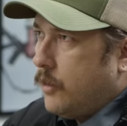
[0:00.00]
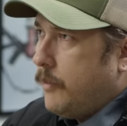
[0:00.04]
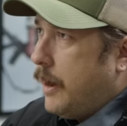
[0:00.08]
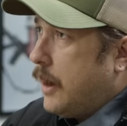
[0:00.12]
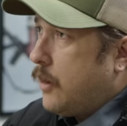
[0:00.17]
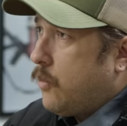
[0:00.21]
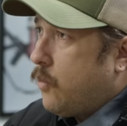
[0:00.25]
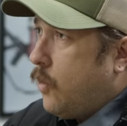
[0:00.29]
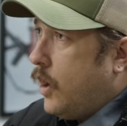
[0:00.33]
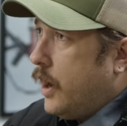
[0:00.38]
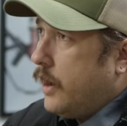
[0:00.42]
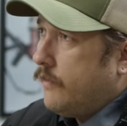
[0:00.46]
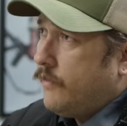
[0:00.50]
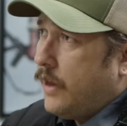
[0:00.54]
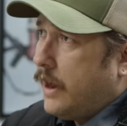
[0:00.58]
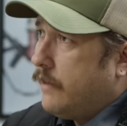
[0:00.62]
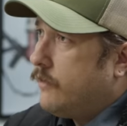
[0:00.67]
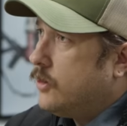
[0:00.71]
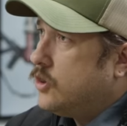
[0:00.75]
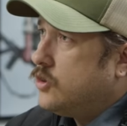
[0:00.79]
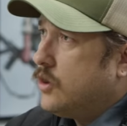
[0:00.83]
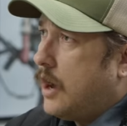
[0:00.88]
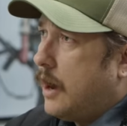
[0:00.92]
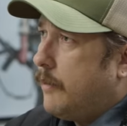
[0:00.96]
matter what, if I have
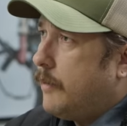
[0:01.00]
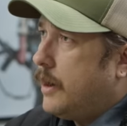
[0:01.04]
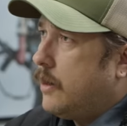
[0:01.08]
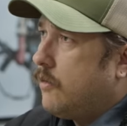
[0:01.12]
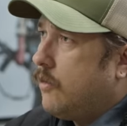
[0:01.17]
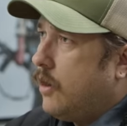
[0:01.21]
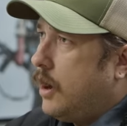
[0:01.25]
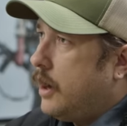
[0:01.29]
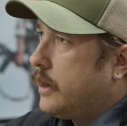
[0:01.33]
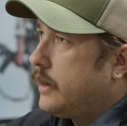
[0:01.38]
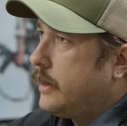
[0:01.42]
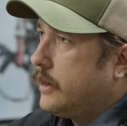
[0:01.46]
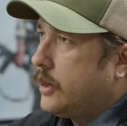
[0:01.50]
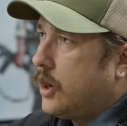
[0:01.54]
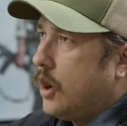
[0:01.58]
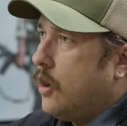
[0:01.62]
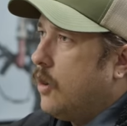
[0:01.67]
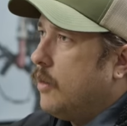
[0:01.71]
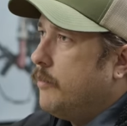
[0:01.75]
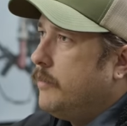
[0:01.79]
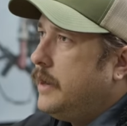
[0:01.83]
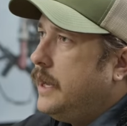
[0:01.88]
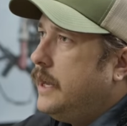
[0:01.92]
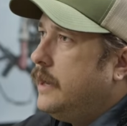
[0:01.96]
to drop my ruck and
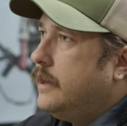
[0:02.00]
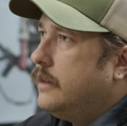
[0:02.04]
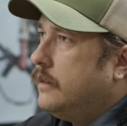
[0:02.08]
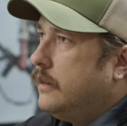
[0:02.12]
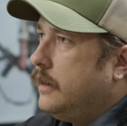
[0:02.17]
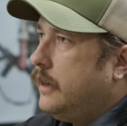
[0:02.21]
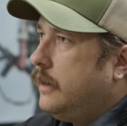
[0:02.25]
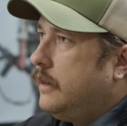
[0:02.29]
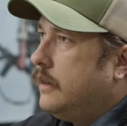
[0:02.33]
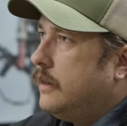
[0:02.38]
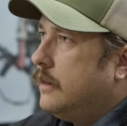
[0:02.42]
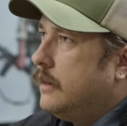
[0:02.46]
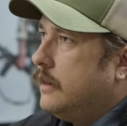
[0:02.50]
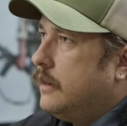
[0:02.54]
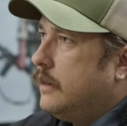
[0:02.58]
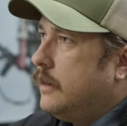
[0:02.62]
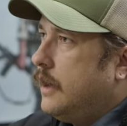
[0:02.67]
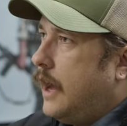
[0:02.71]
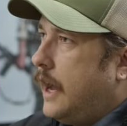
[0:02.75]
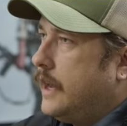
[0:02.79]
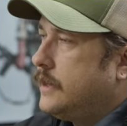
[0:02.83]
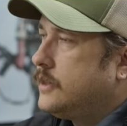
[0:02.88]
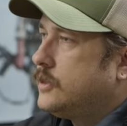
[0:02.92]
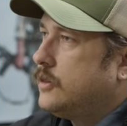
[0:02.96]
go immediately,
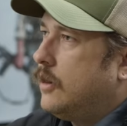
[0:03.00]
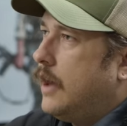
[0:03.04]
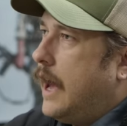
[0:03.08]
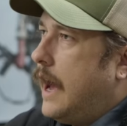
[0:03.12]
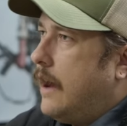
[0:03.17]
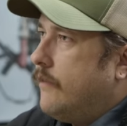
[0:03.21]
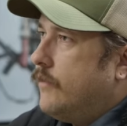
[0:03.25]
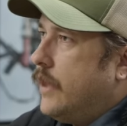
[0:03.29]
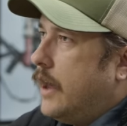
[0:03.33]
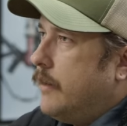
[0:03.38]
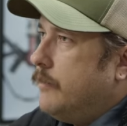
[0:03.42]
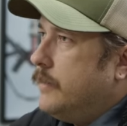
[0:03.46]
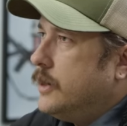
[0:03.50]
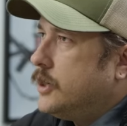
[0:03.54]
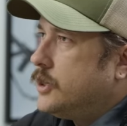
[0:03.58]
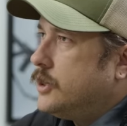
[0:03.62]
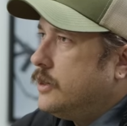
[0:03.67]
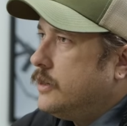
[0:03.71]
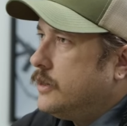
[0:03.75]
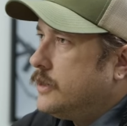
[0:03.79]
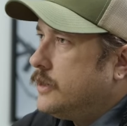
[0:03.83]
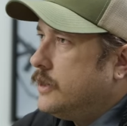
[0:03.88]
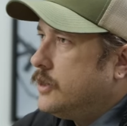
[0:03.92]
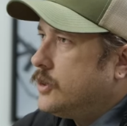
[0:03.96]
I still have that
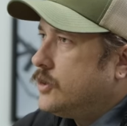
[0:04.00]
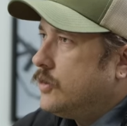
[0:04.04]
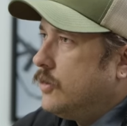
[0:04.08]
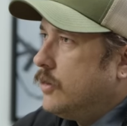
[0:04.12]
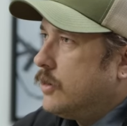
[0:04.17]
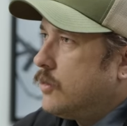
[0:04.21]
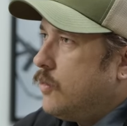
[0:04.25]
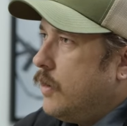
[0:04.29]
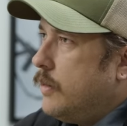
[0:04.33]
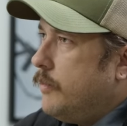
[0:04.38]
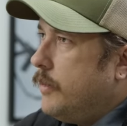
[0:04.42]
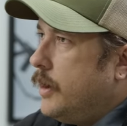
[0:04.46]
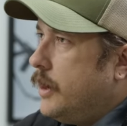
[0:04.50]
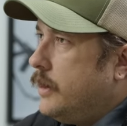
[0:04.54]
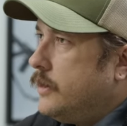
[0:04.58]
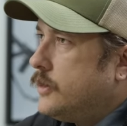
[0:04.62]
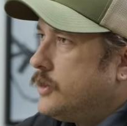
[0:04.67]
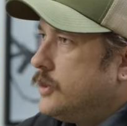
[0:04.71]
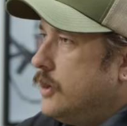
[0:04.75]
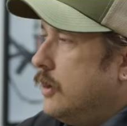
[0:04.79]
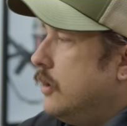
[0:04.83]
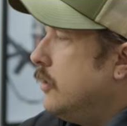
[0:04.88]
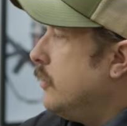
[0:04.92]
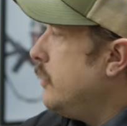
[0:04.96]
mission essential equipment.
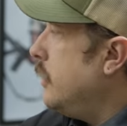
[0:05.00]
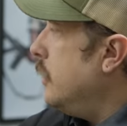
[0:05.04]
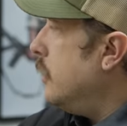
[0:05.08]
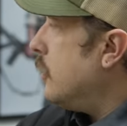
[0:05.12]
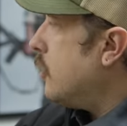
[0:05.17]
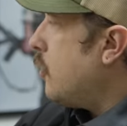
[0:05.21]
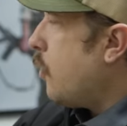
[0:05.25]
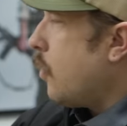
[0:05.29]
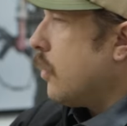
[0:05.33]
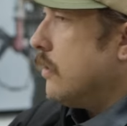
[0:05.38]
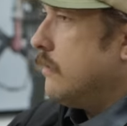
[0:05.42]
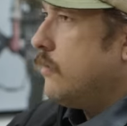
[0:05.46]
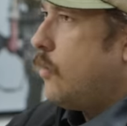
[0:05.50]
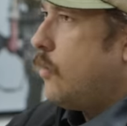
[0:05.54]
So, you know, quart of